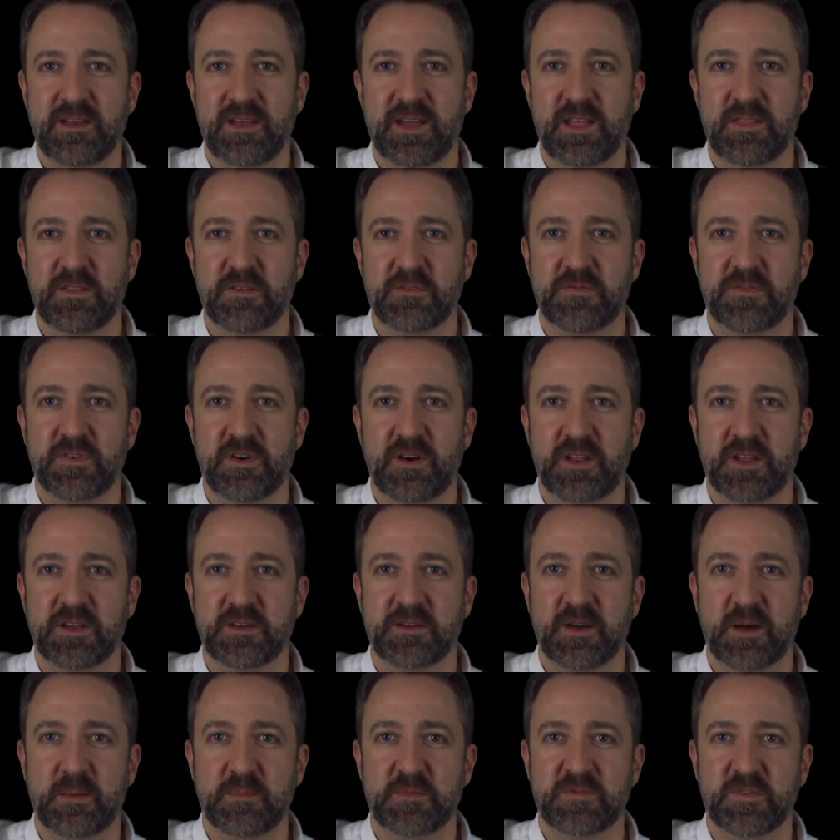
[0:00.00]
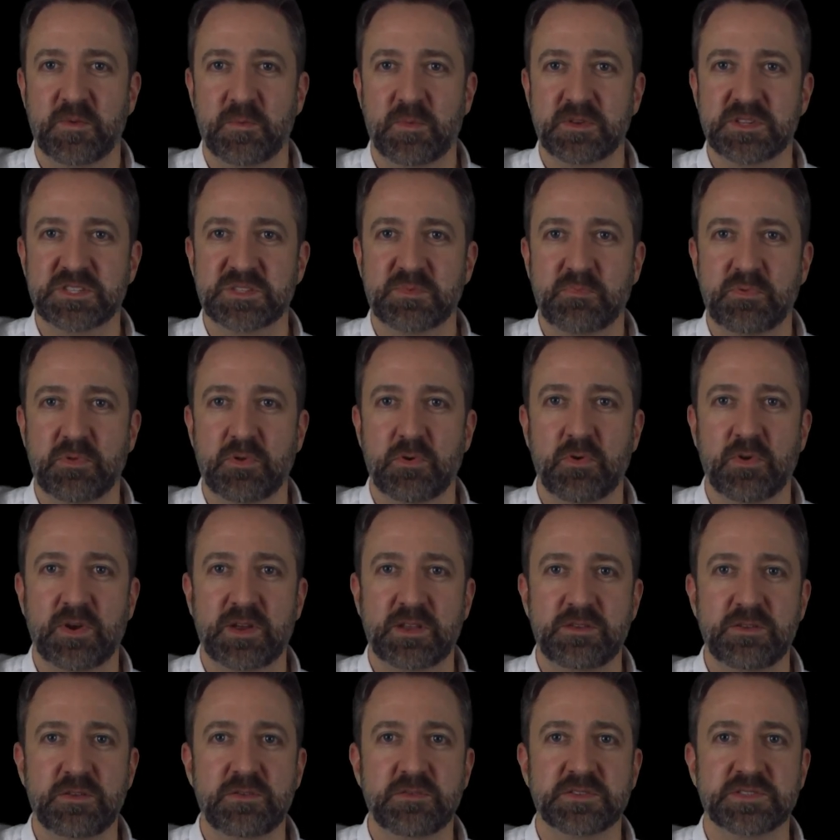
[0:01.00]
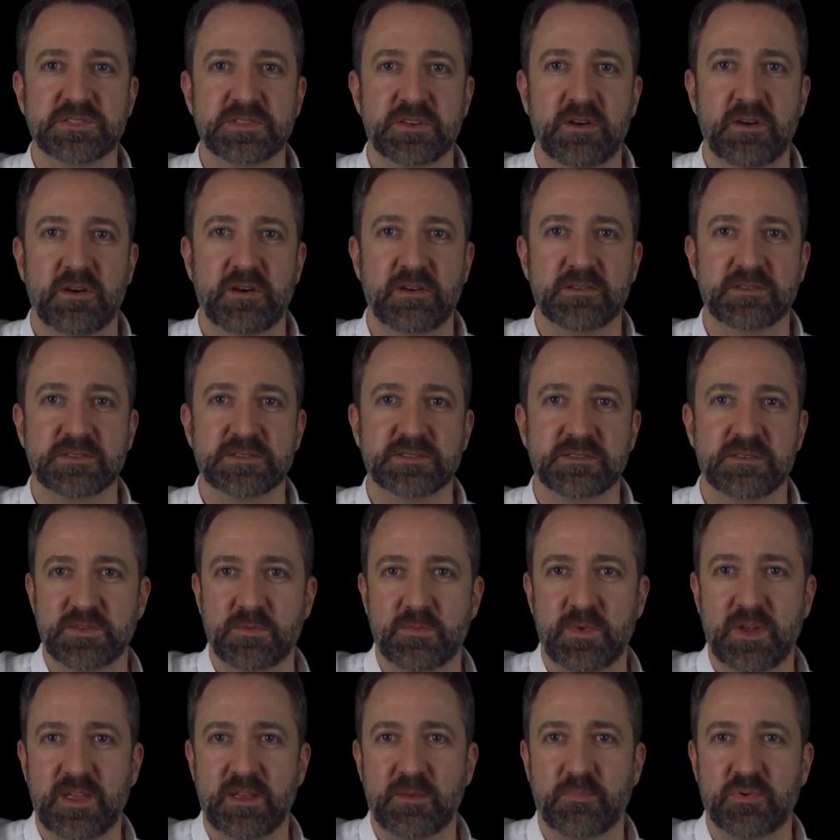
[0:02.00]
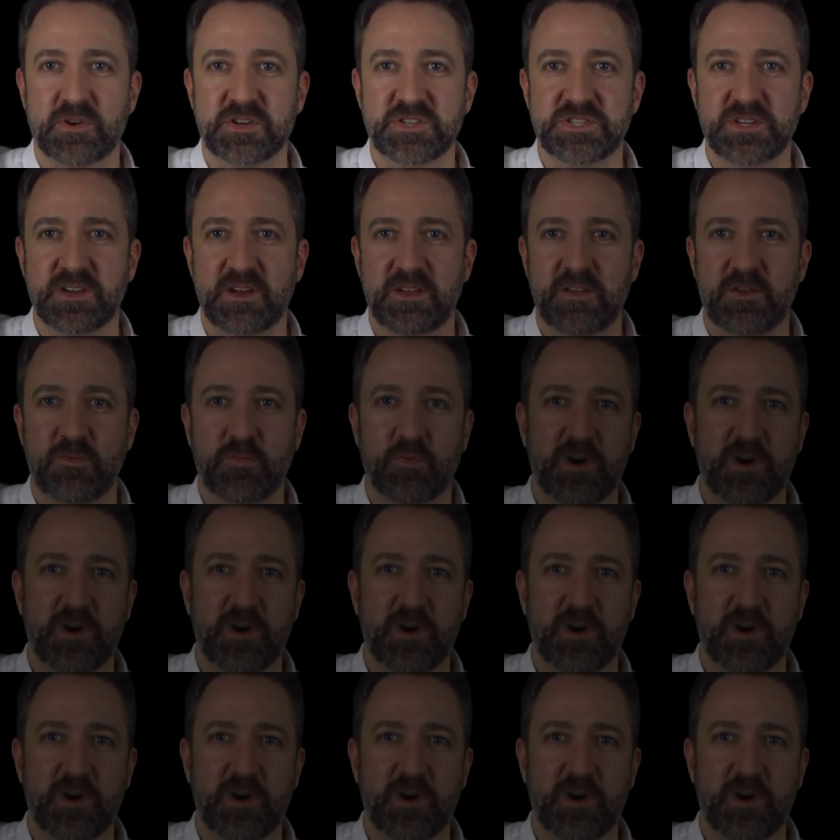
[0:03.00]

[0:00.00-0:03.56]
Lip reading: and the fun that comes from exploring new songs. And we appreciate you